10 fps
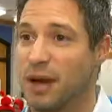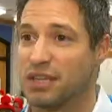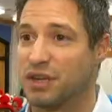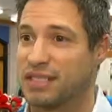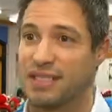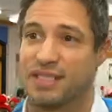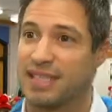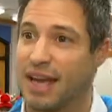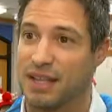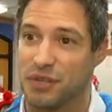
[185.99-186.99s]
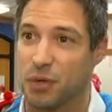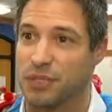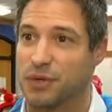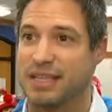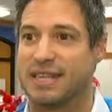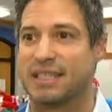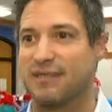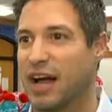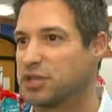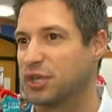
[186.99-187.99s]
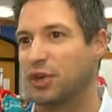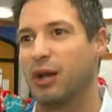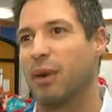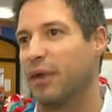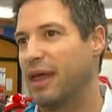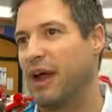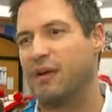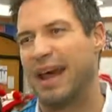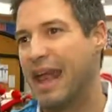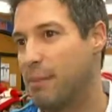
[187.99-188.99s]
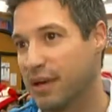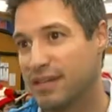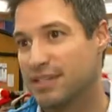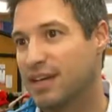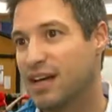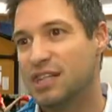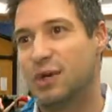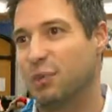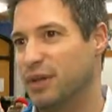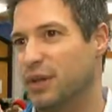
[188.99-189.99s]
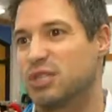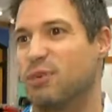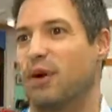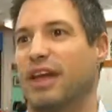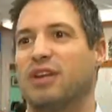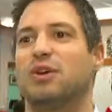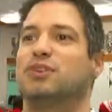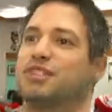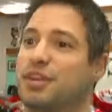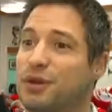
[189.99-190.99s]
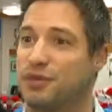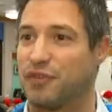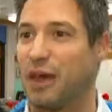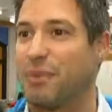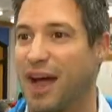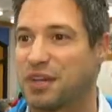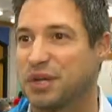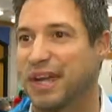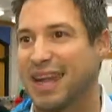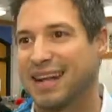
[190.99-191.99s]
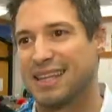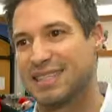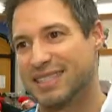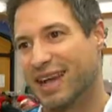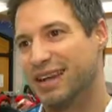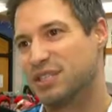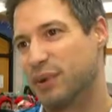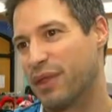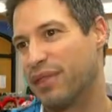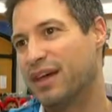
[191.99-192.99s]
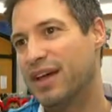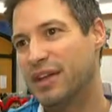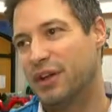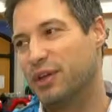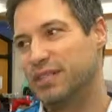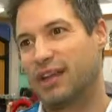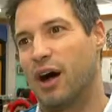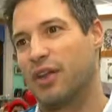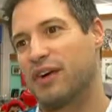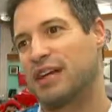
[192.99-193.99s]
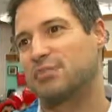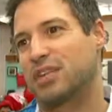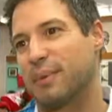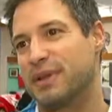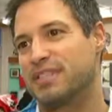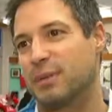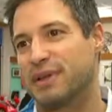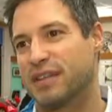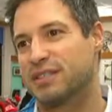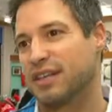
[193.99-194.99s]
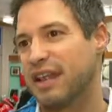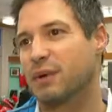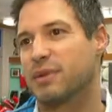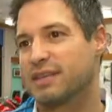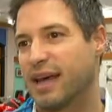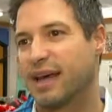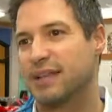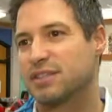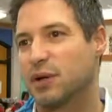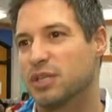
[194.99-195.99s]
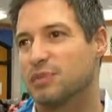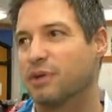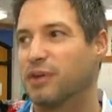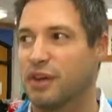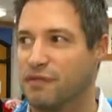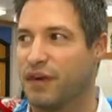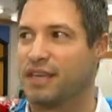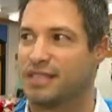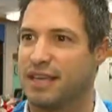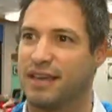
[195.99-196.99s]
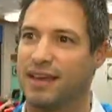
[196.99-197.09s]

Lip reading: special because it's a science school, so these kids have actually learned about aerodynamics. So a sport like luge is huge for them. They're actually connecting science with, they're using all the Classroom Champions subjects to connect with science. So it's been really fun to see